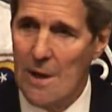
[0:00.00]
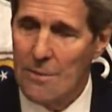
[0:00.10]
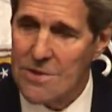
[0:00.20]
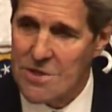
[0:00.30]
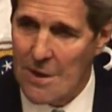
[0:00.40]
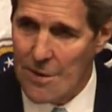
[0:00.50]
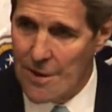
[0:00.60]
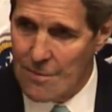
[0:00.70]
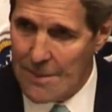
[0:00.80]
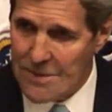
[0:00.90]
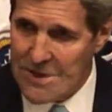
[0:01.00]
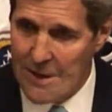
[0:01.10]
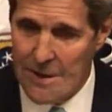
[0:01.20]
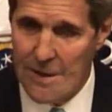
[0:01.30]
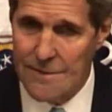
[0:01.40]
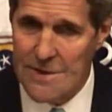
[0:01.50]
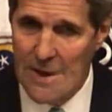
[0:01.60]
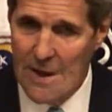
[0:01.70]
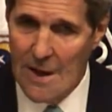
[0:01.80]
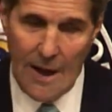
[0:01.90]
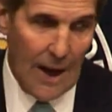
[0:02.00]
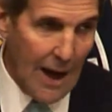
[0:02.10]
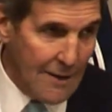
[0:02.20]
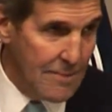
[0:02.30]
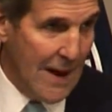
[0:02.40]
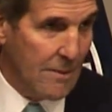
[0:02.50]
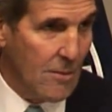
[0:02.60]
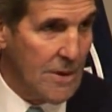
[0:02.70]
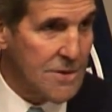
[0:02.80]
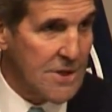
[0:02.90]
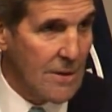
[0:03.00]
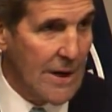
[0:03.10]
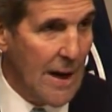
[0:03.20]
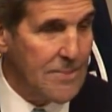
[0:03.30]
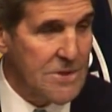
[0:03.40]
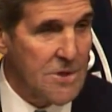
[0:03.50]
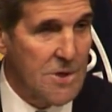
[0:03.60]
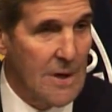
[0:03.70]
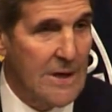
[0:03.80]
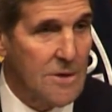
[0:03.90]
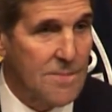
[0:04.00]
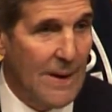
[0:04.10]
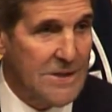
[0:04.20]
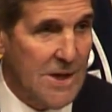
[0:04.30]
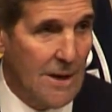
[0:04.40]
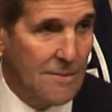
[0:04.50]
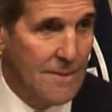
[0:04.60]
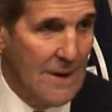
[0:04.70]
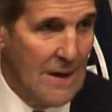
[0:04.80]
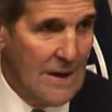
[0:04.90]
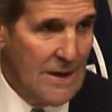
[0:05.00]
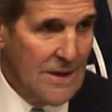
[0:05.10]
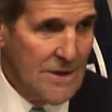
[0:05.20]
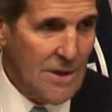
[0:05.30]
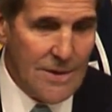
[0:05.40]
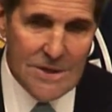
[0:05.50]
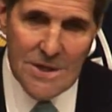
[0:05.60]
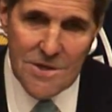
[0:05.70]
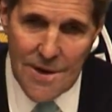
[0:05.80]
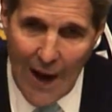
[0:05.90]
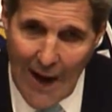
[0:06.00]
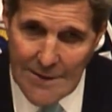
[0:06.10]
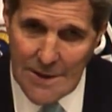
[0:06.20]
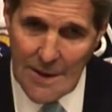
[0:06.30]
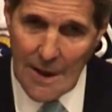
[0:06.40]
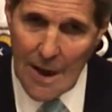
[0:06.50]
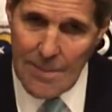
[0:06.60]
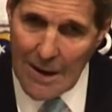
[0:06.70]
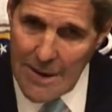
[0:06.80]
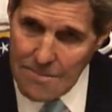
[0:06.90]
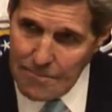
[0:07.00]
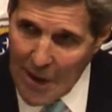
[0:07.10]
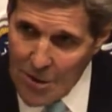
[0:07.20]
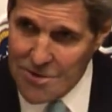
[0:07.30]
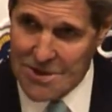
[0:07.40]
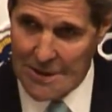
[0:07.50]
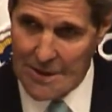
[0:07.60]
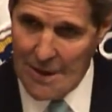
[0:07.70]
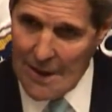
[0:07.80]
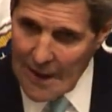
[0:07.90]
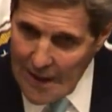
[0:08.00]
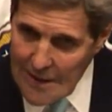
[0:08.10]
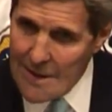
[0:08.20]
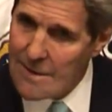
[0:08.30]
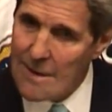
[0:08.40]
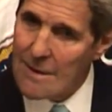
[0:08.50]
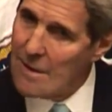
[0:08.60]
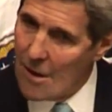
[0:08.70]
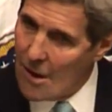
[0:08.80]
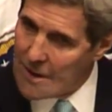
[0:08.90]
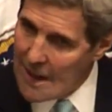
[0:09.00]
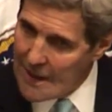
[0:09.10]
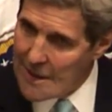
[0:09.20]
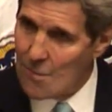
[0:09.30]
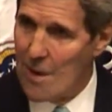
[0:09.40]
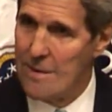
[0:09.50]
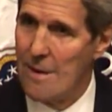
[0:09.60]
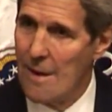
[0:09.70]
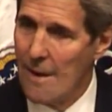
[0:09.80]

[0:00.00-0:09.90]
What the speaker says: with Syrian representatives, and I have met with Syrian opposition leaders myself. So this is not about imposing anything on anyone.